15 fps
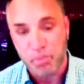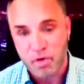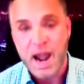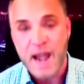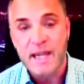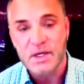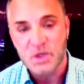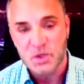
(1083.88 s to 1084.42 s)

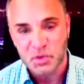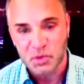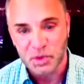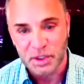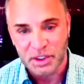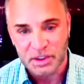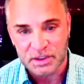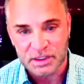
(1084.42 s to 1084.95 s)
brand new
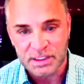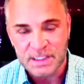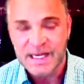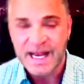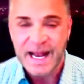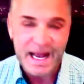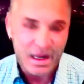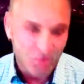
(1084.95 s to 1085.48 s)
world,
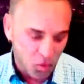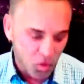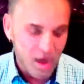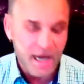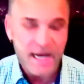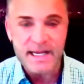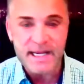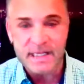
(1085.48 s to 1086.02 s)
and
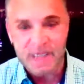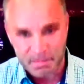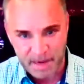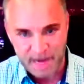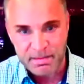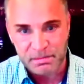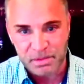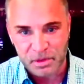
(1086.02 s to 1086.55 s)
we, the
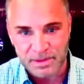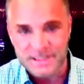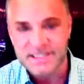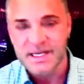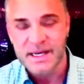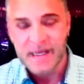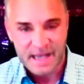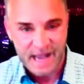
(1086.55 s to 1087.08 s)
baby
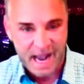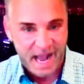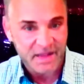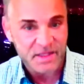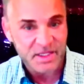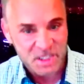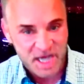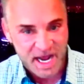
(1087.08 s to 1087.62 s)
boomers
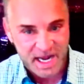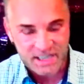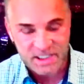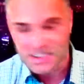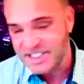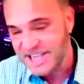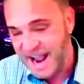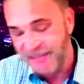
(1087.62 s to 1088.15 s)
and the Gen
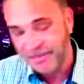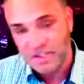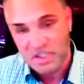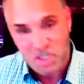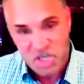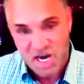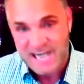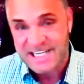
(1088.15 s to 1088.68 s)
Xers, have to
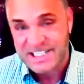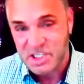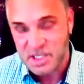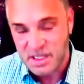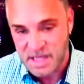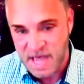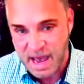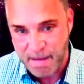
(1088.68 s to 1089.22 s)
change
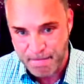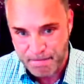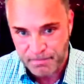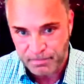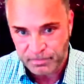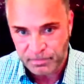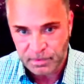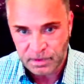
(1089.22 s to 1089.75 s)
to them.
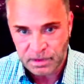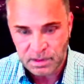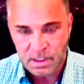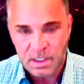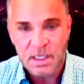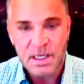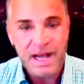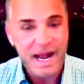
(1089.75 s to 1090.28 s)

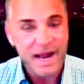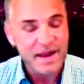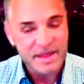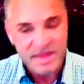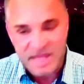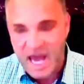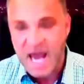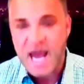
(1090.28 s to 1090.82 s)
And
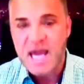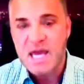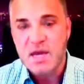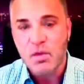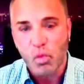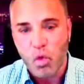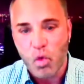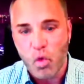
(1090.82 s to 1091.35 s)

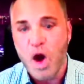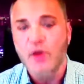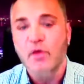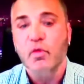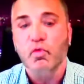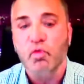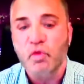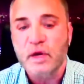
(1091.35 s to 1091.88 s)
they want
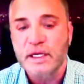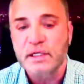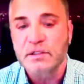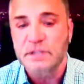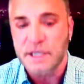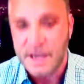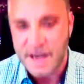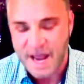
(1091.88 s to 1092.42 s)

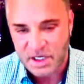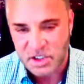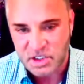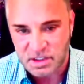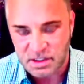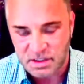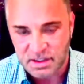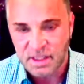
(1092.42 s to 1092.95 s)
real
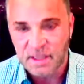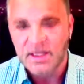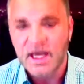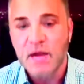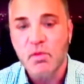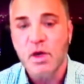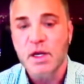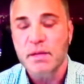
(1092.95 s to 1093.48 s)
connection.
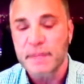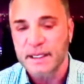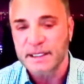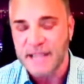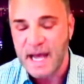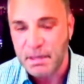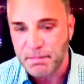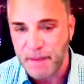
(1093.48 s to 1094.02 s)
They want to be
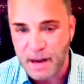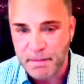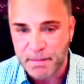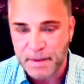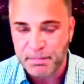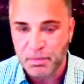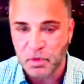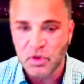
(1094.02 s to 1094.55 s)
led by
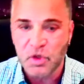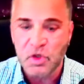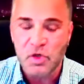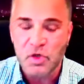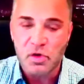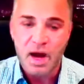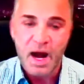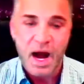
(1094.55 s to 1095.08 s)
people
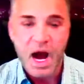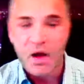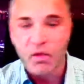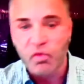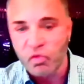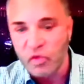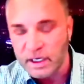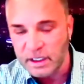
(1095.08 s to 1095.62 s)
who
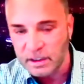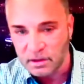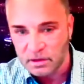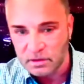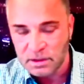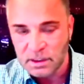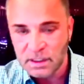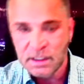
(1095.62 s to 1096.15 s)
are
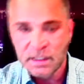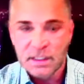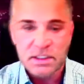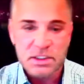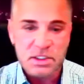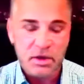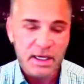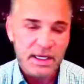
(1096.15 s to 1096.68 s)
real.
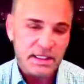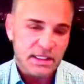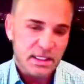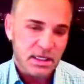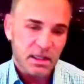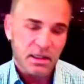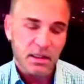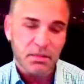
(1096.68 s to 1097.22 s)
So here's
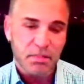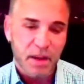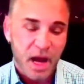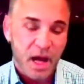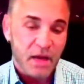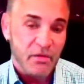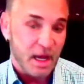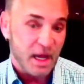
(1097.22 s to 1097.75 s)
the other
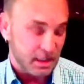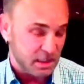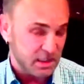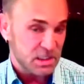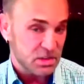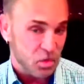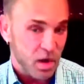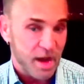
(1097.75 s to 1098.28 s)
part of that, and
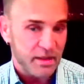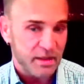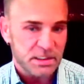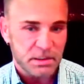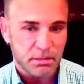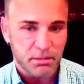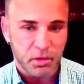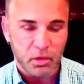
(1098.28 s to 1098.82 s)
this is why this
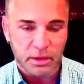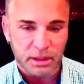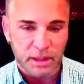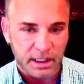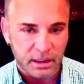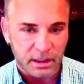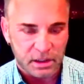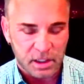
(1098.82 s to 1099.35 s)
is important
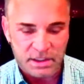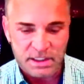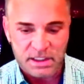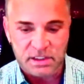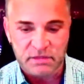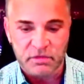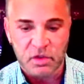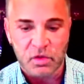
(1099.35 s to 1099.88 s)
in the
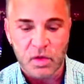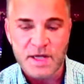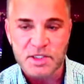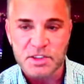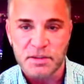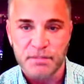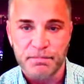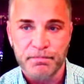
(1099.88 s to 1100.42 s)
context of your
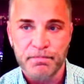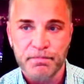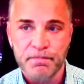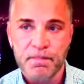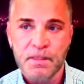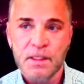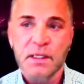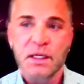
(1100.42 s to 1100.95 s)
question.
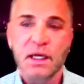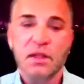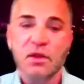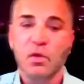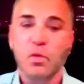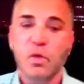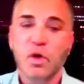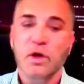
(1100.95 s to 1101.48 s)
In
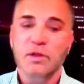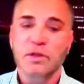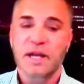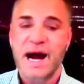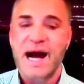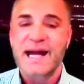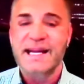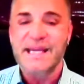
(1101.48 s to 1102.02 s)
the world
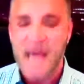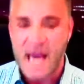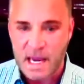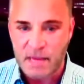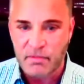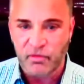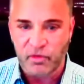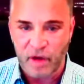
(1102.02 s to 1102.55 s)
that I
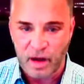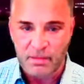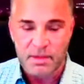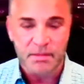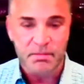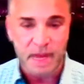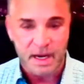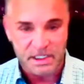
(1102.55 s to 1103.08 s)
came from
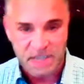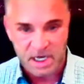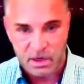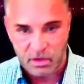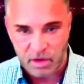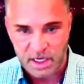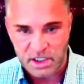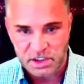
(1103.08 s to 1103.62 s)
in my
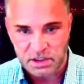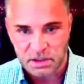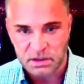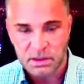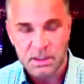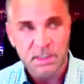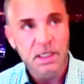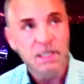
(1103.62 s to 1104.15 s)

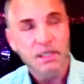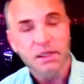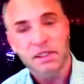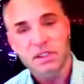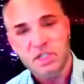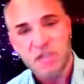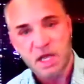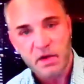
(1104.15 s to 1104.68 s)
generation,
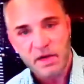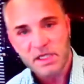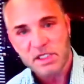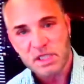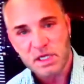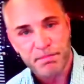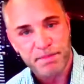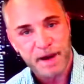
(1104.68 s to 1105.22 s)
the
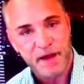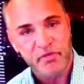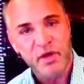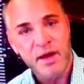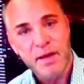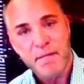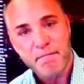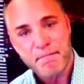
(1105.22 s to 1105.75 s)
generation above
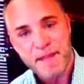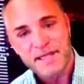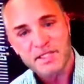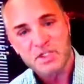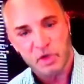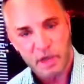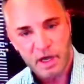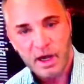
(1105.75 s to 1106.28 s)

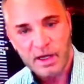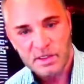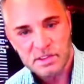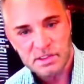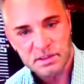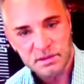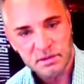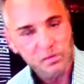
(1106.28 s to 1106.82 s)
mentored
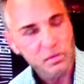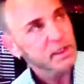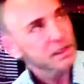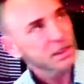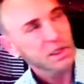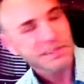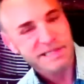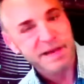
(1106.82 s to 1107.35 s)
us. We
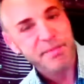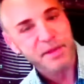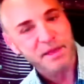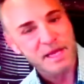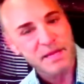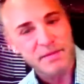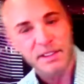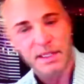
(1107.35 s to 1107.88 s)
looked up at
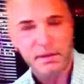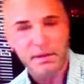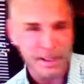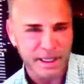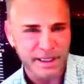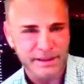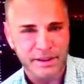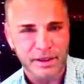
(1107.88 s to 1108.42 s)
them and they were
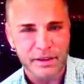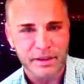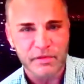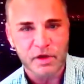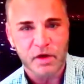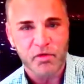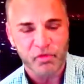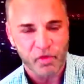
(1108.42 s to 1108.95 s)
like, oh,
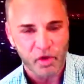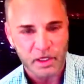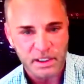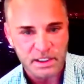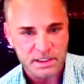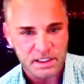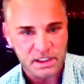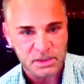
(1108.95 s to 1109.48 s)
you've got 40
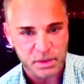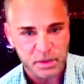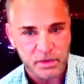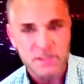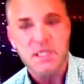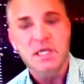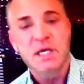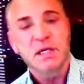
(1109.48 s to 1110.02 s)
years
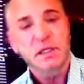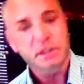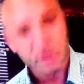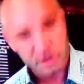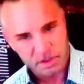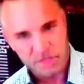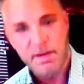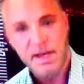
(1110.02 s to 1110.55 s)
experience.
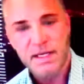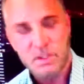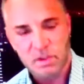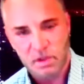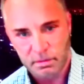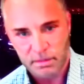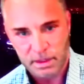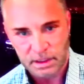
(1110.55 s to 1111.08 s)
Could you
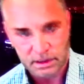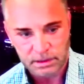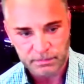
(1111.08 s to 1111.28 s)
mentor me?